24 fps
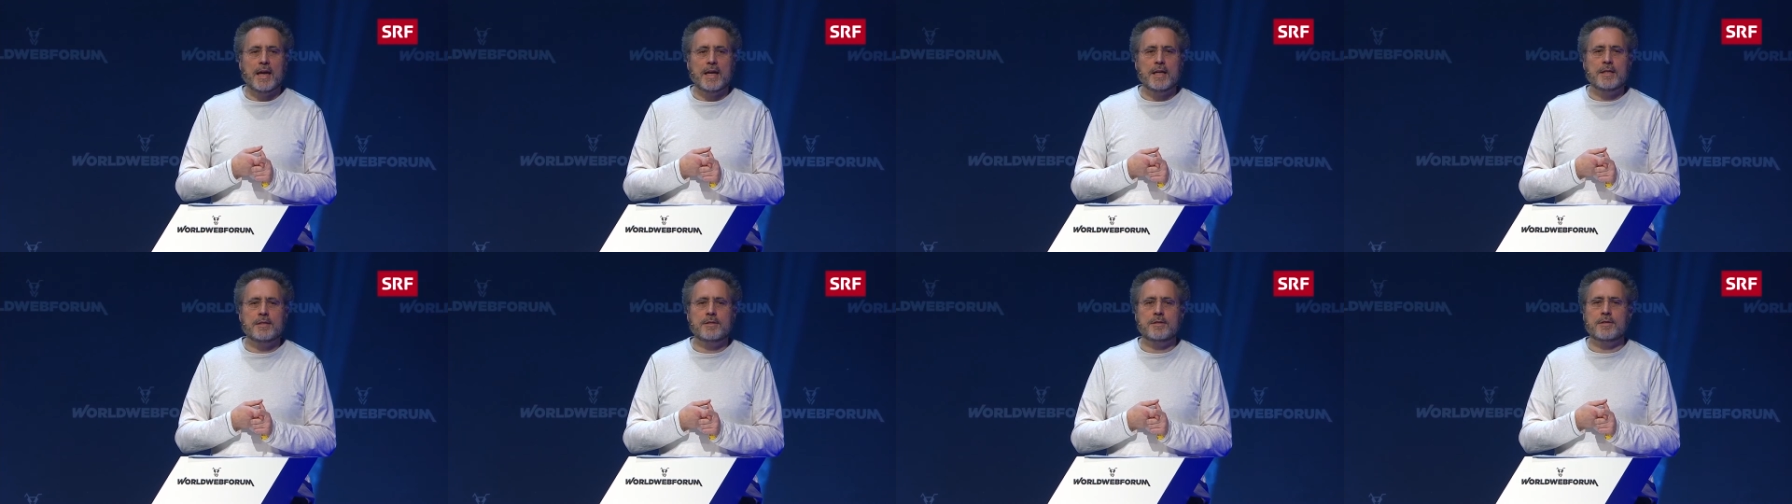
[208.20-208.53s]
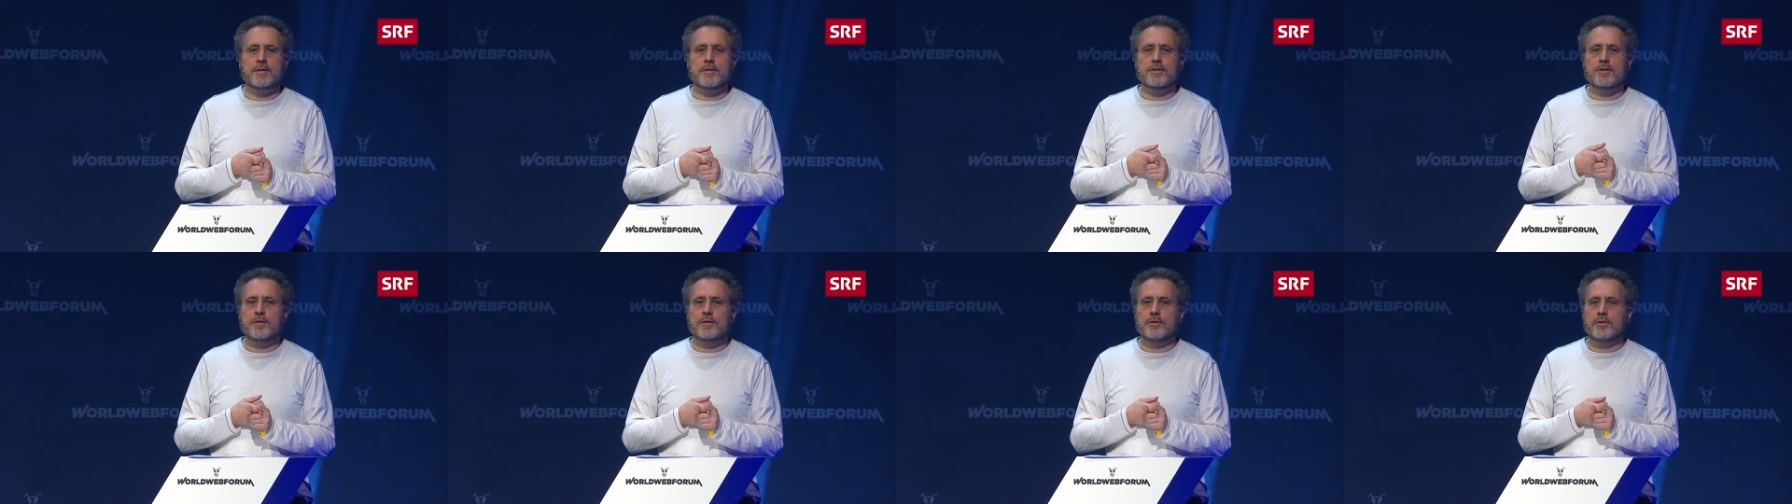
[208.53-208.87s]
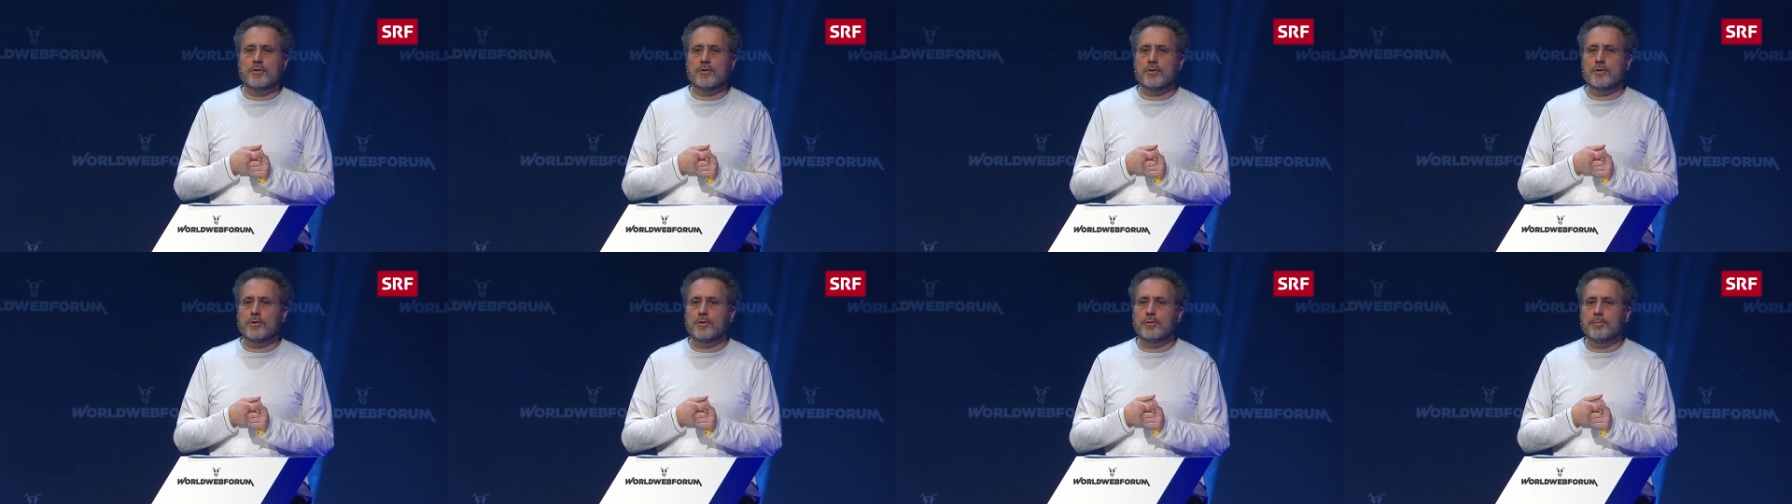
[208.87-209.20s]
answers
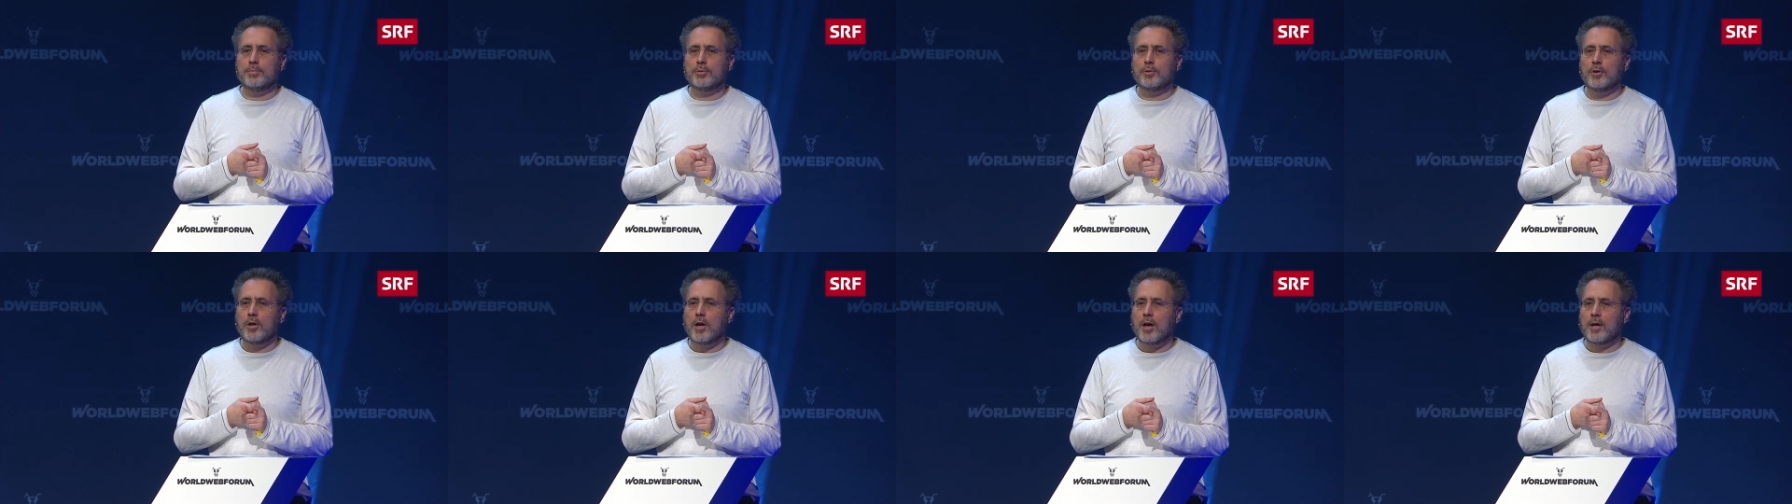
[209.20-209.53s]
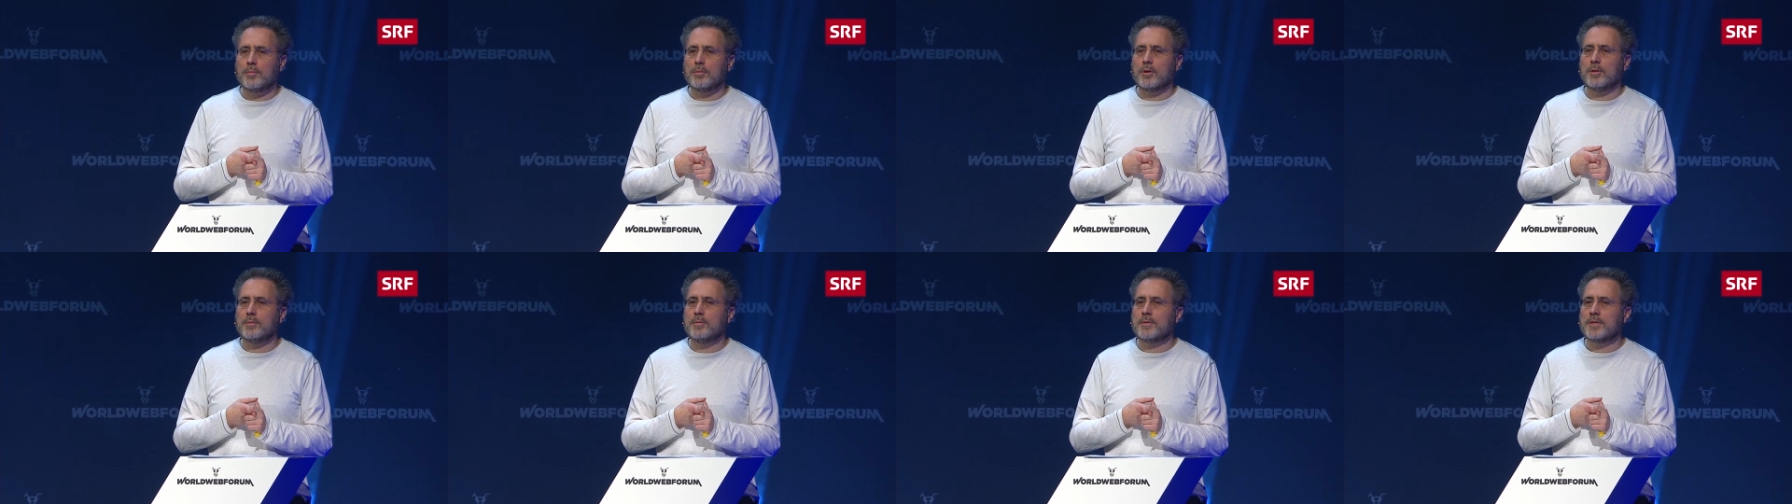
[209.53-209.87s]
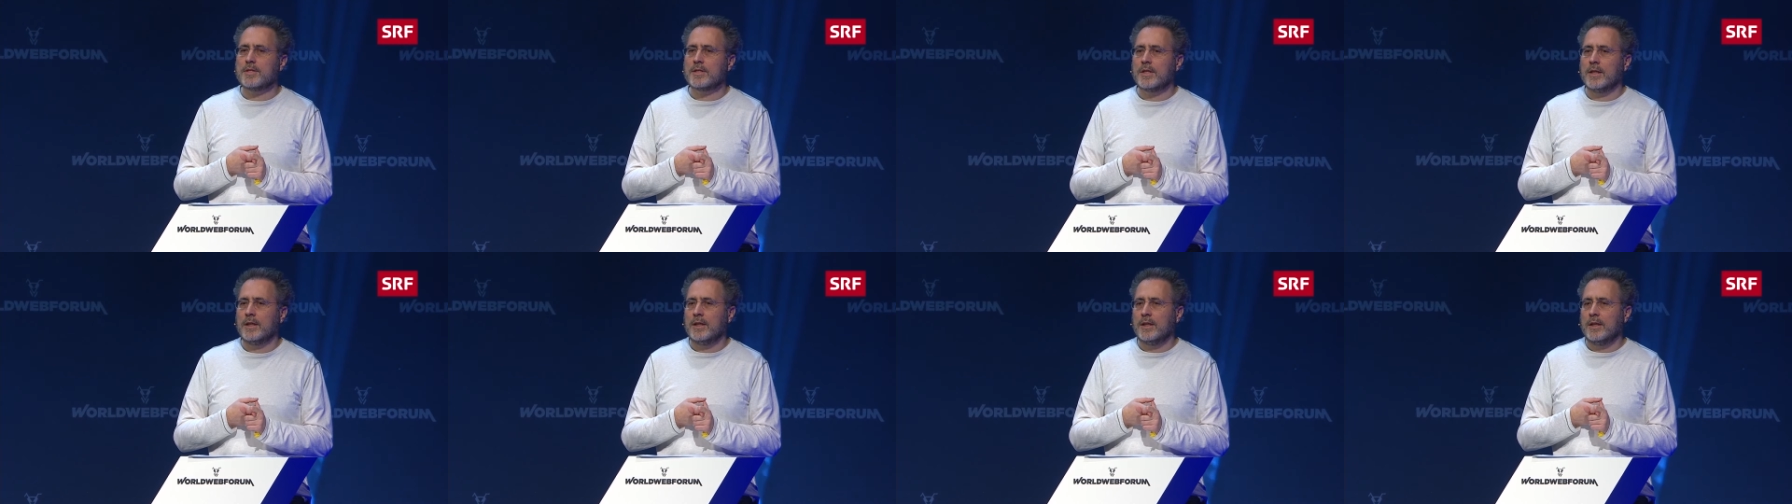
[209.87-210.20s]
to
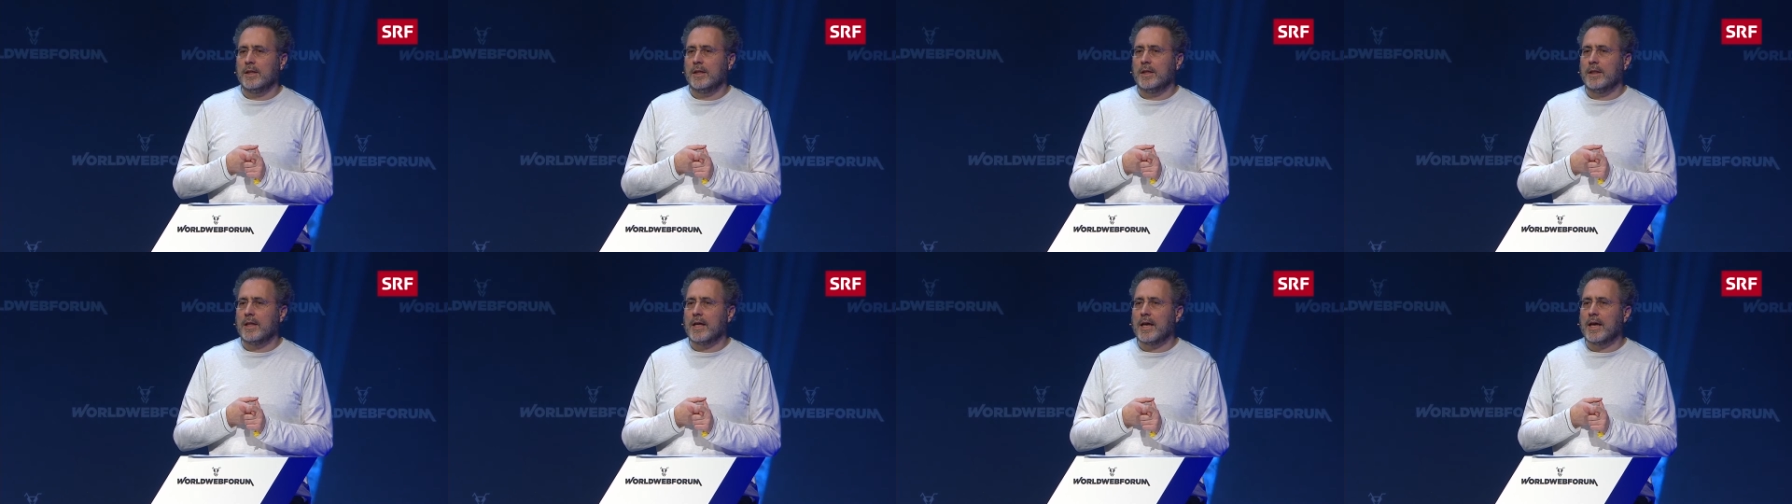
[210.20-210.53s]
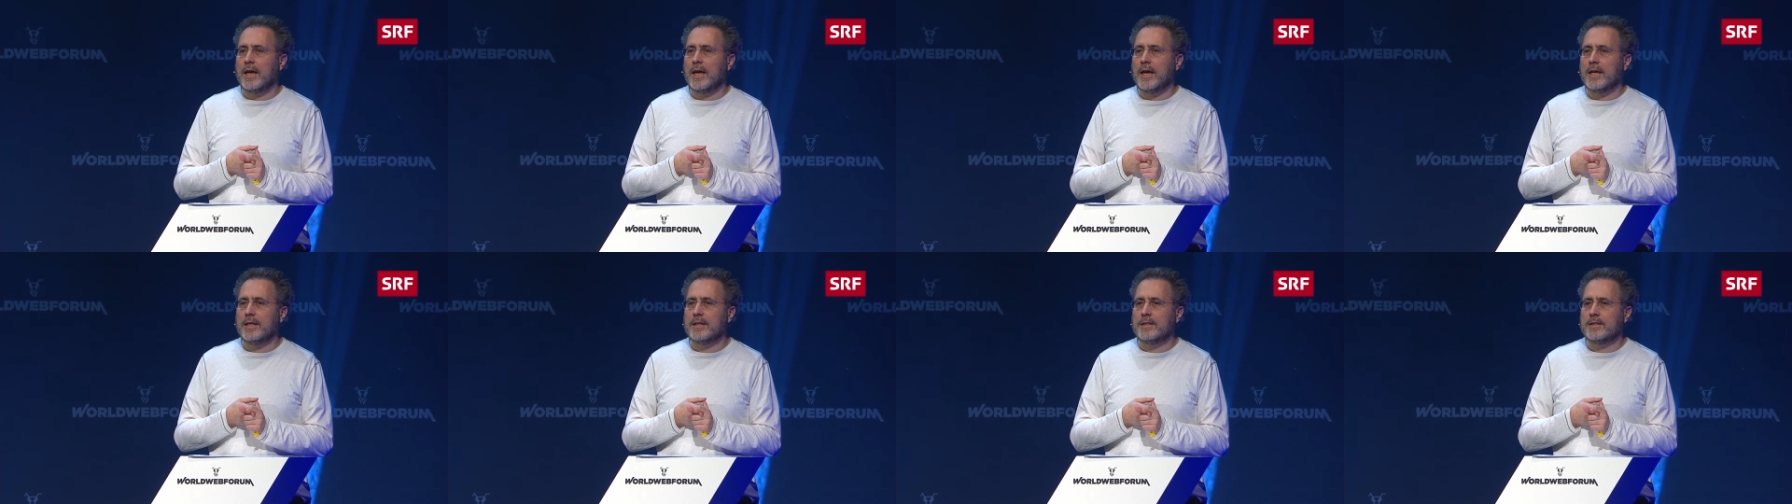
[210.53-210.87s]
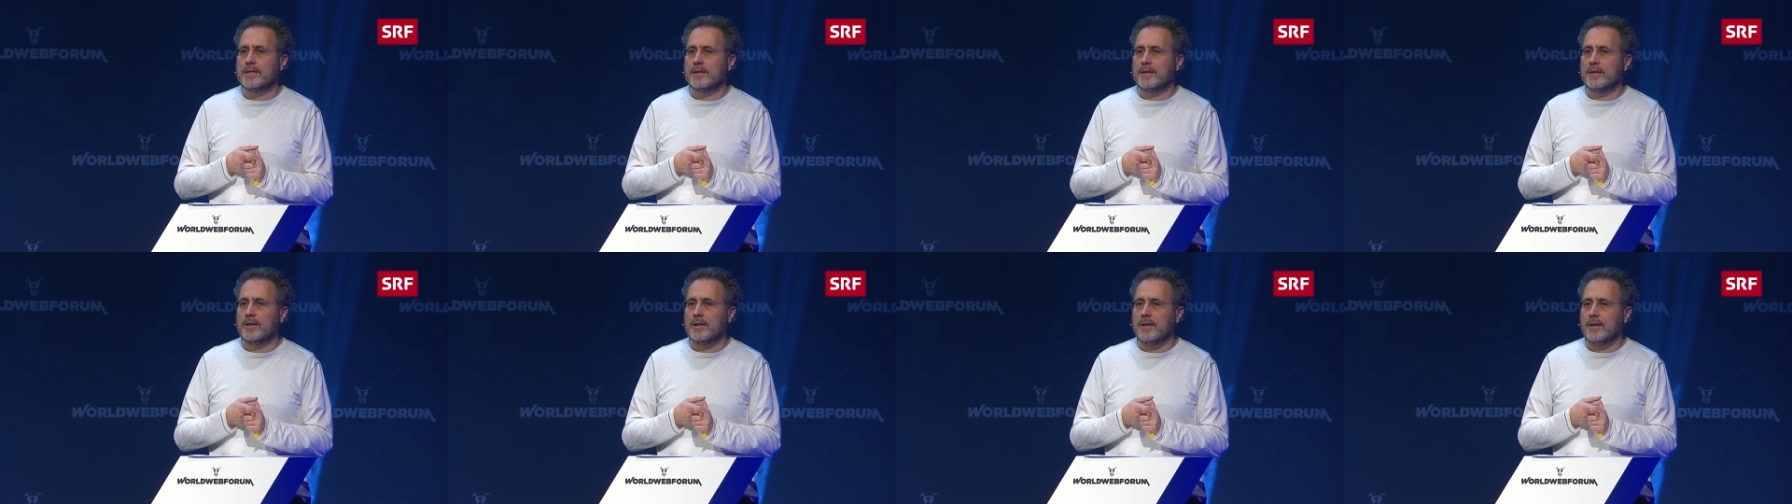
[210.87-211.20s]
problems that,